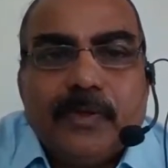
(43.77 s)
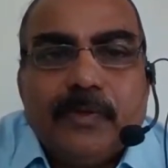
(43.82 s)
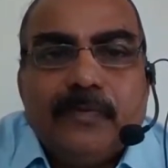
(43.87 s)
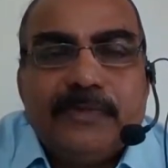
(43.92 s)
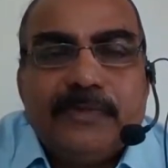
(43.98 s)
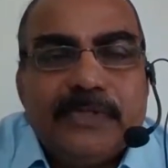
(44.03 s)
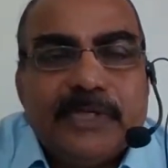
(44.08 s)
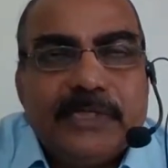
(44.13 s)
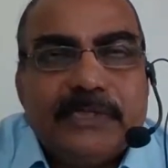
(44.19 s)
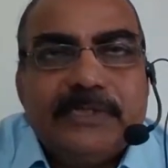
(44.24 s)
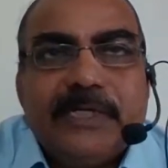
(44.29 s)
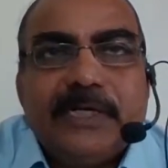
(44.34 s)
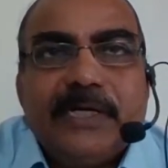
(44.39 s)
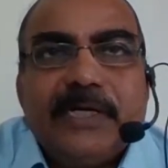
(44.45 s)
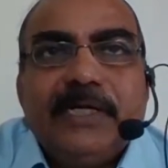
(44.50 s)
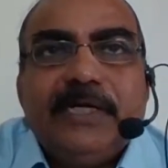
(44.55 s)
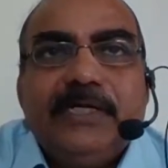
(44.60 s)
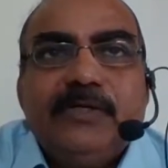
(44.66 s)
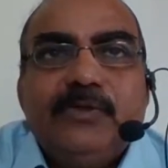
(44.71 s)
which are
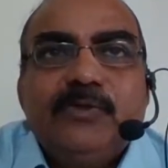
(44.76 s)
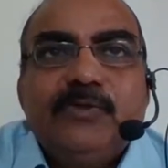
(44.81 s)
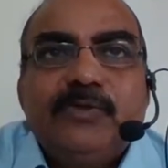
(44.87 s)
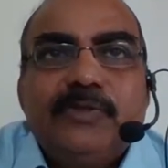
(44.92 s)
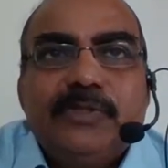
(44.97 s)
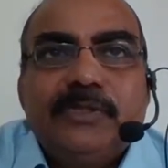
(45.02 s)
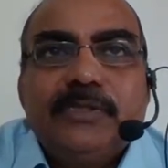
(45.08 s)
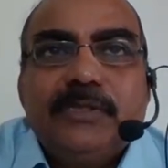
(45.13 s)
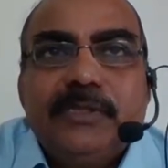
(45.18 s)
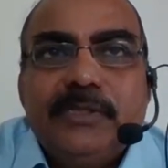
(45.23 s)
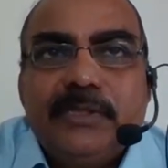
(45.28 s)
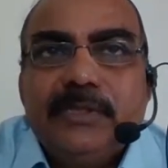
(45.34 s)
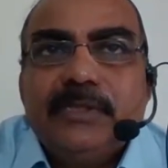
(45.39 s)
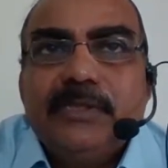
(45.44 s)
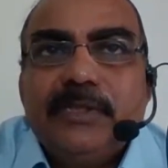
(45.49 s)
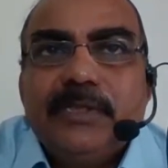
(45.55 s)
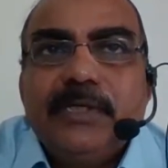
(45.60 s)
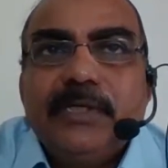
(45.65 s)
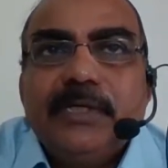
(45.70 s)
generally used in
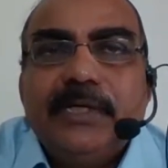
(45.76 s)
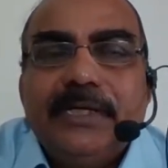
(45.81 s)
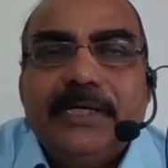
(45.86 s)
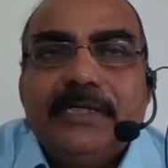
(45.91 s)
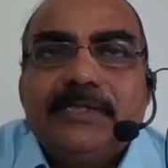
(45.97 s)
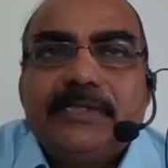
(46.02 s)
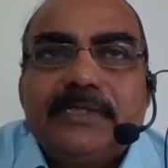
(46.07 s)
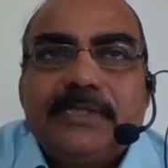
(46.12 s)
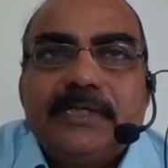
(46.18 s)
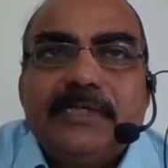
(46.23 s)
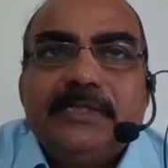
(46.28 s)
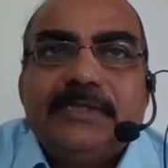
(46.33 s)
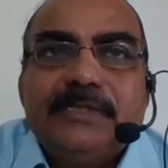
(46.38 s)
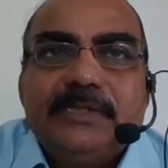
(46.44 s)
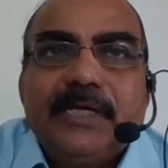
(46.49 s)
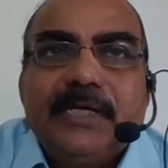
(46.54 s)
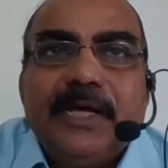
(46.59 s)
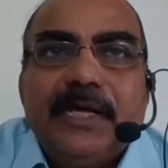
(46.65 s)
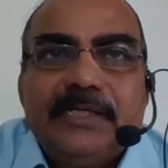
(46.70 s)

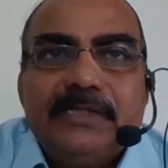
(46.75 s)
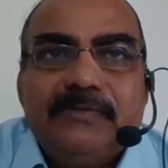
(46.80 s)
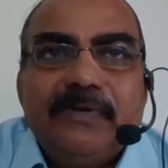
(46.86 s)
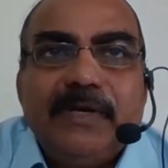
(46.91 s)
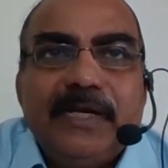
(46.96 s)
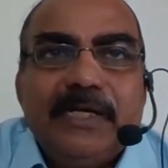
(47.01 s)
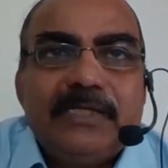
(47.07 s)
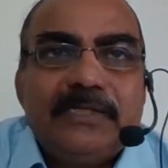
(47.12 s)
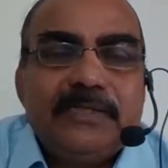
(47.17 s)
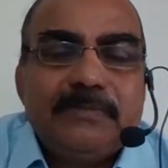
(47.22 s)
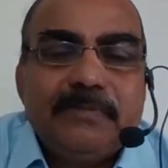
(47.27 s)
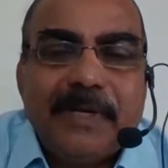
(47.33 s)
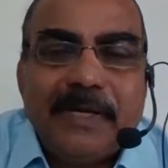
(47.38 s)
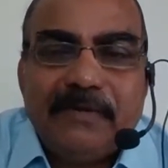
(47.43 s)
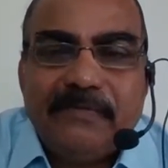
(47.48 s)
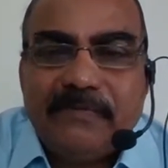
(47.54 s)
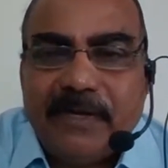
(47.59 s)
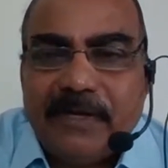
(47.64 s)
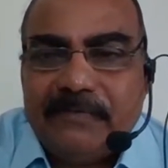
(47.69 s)
industries as well as
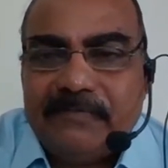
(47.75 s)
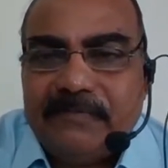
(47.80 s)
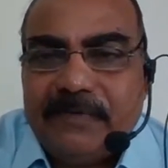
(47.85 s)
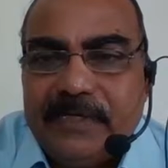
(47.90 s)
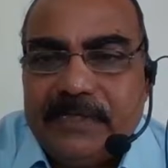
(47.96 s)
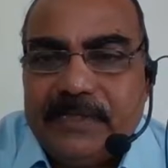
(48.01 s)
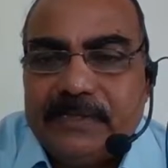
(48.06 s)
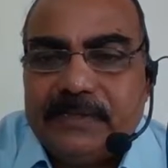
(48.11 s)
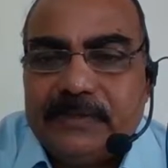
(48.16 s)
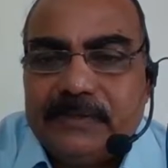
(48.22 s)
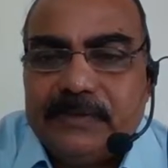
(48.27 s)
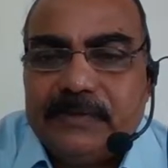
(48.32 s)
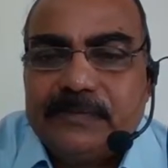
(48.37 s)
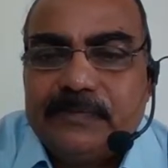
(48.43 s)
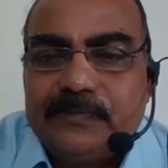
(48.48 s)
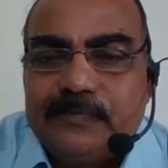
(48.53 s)
by firefighters.